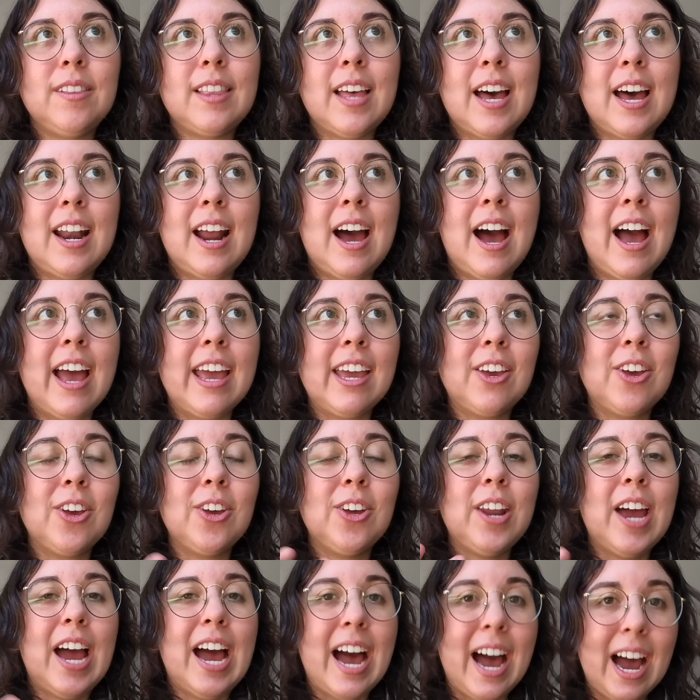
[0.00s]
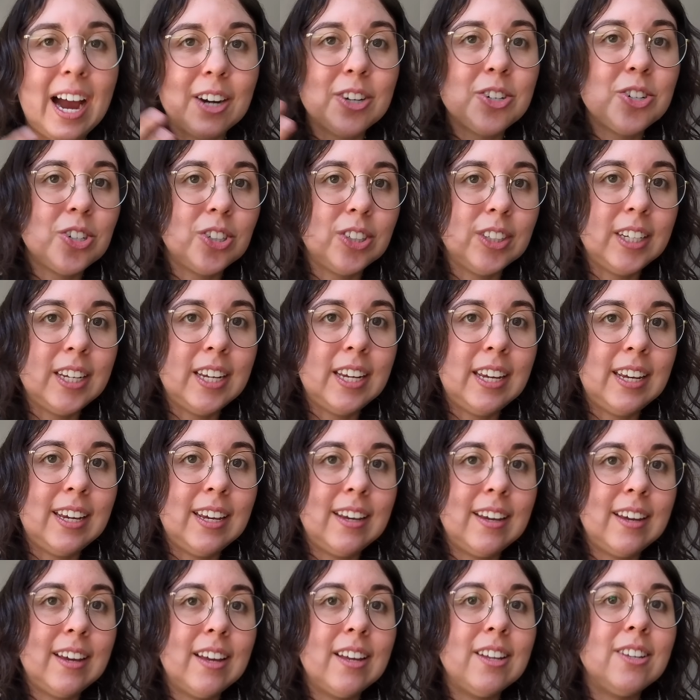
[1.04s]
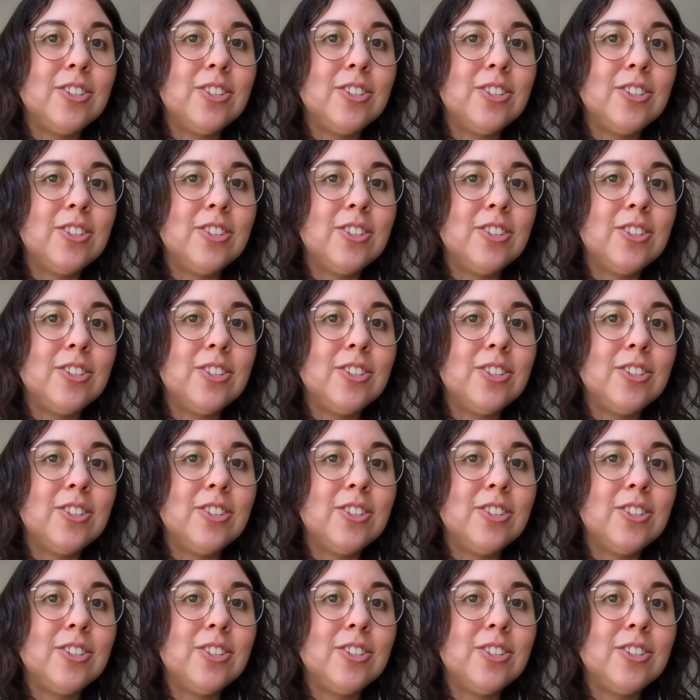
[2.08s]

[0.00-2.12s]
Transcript: that I could actually